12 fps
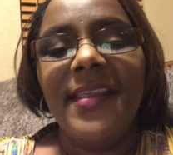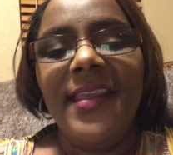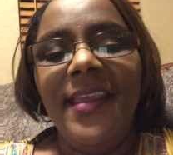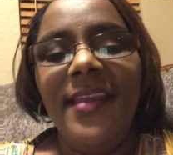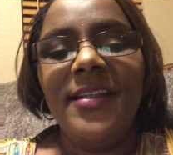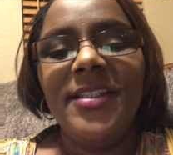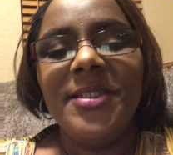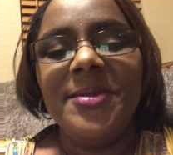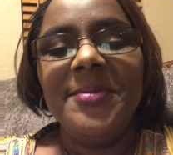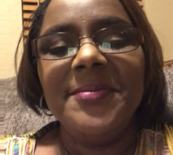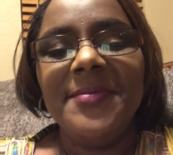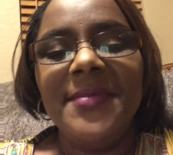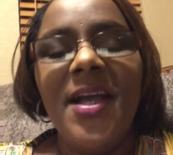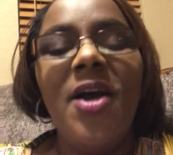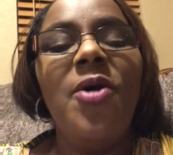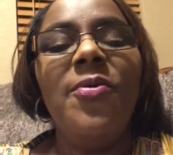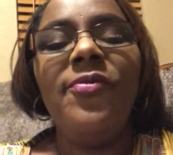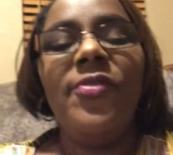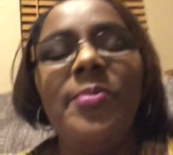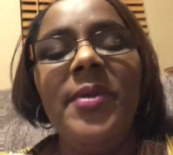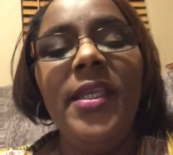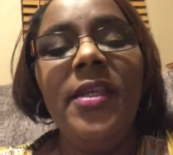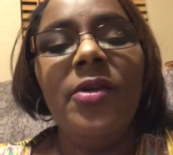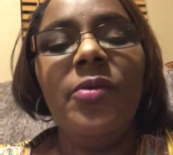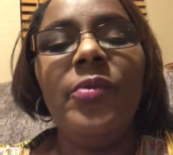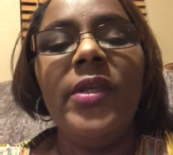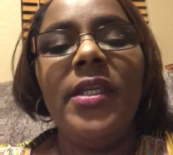And I hope from here we